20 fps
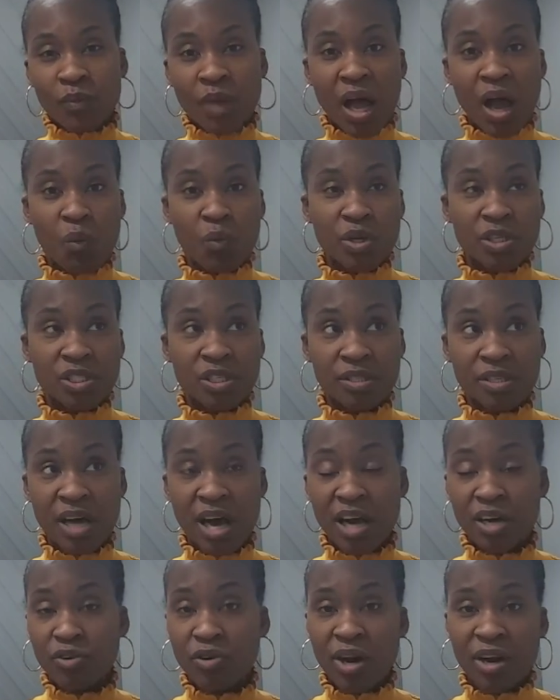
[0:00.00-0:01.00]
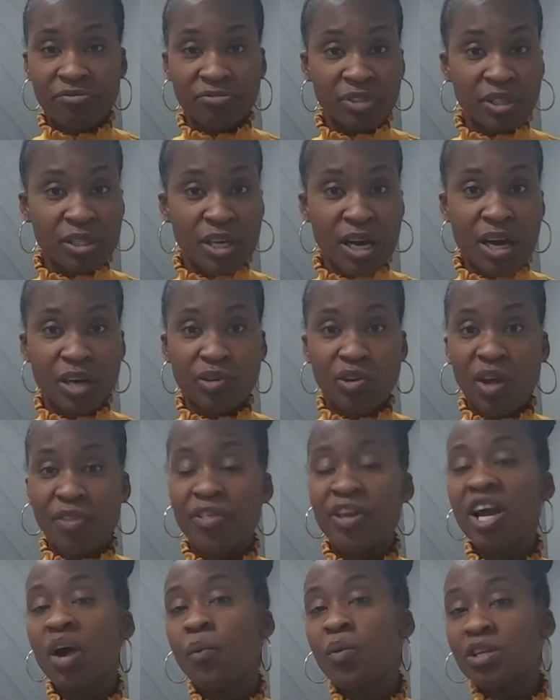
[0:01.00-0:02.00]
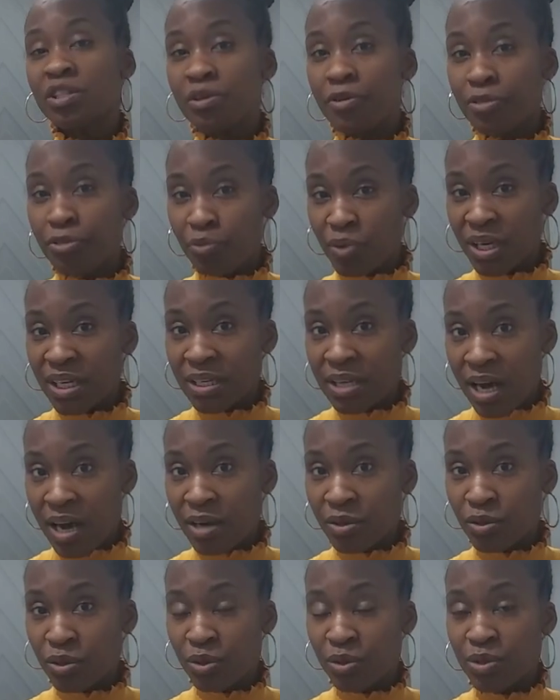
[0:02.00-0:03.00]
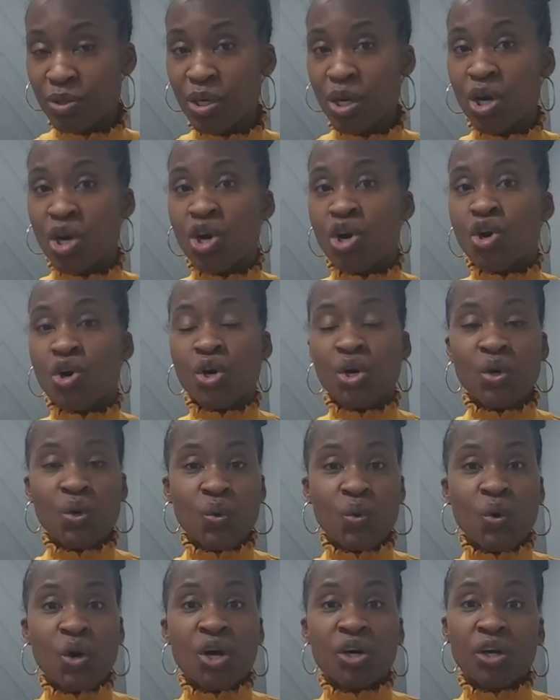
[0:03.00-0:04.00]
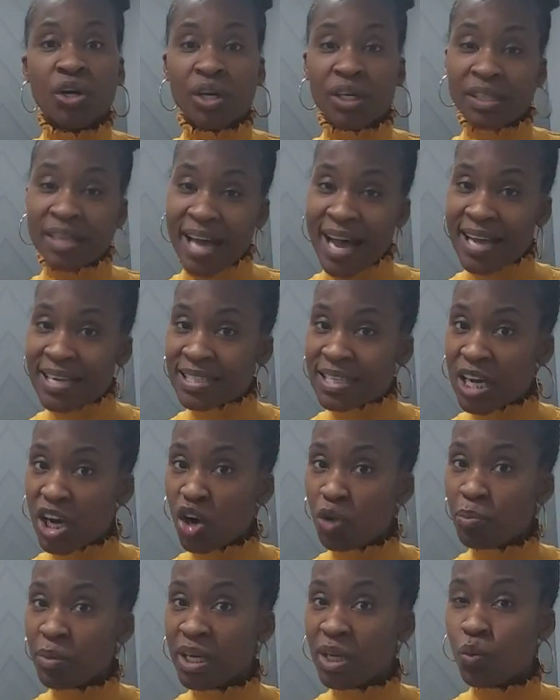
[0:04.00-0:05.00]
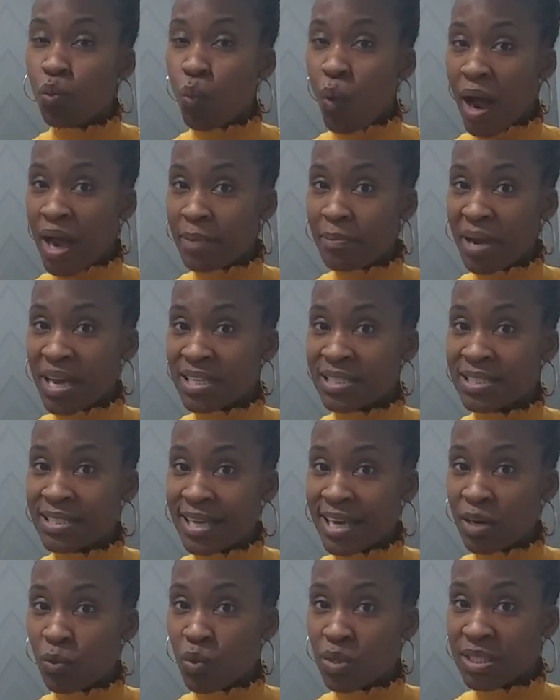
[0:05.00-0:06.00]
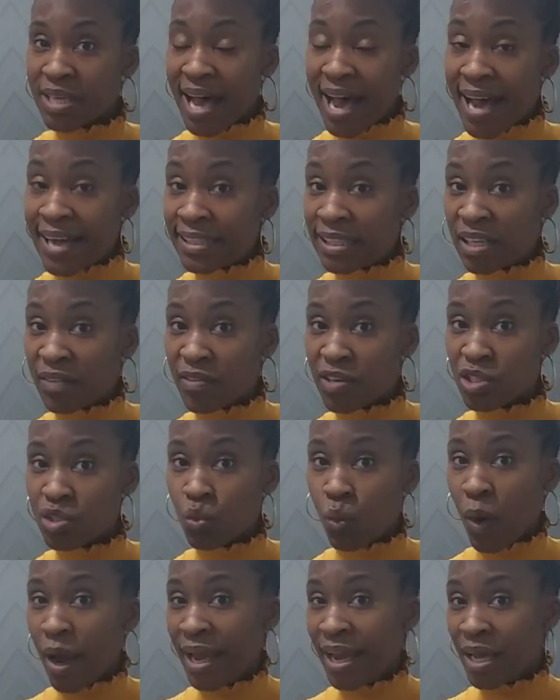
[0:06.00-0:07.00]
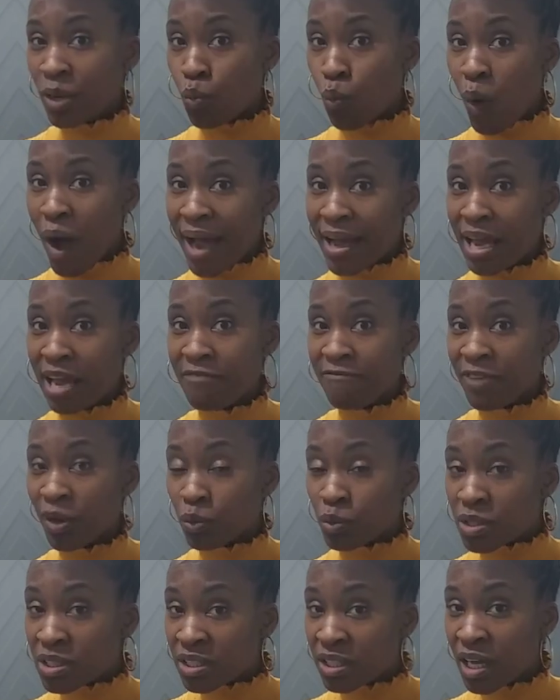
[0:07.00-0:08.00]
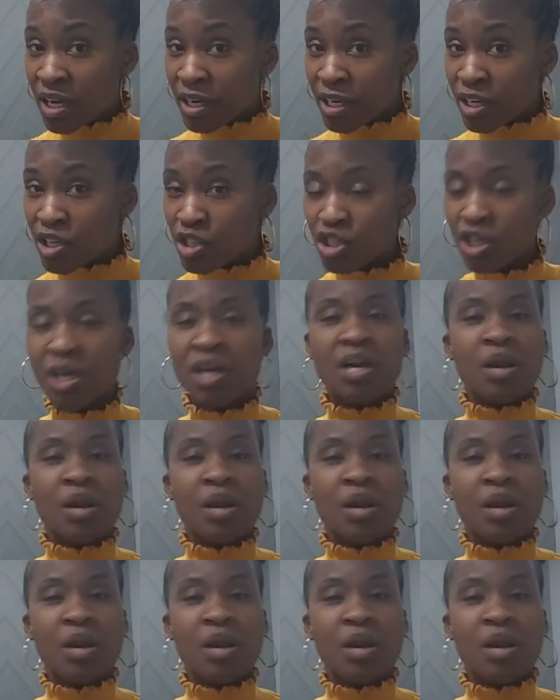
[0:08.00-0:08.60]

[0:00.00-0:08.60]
I went to doctor after doctor. I think I went to 3 doctors who could not tell me why my skin was acting this way and why I felt sluggish.